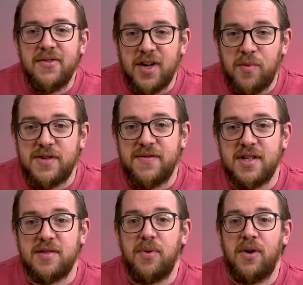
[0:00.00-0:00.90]
you so much for
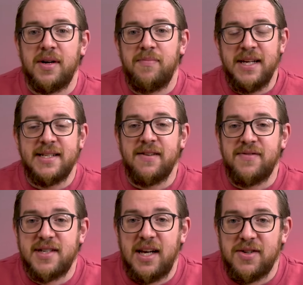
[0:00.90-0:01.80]
the support. Please give
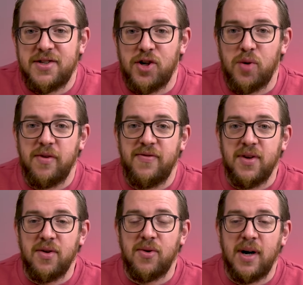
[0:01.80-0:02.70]
us an L sub if
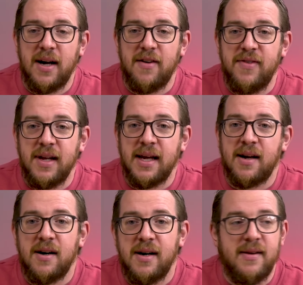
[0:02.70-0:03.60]
you are feeling
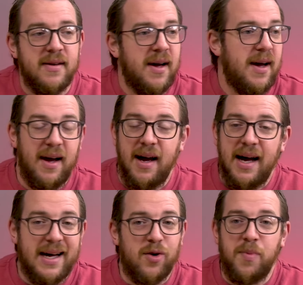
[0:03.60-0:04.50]
kind.
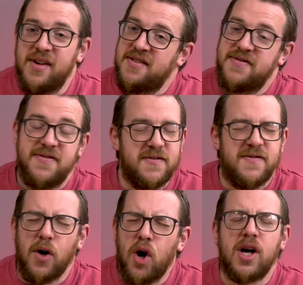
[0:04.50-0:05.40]
And up the
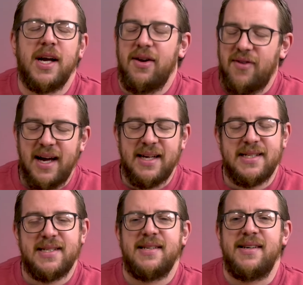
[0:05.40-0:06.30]
fucking
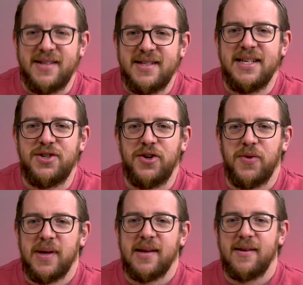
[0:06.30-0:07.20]
Reds. I'll see you during the week.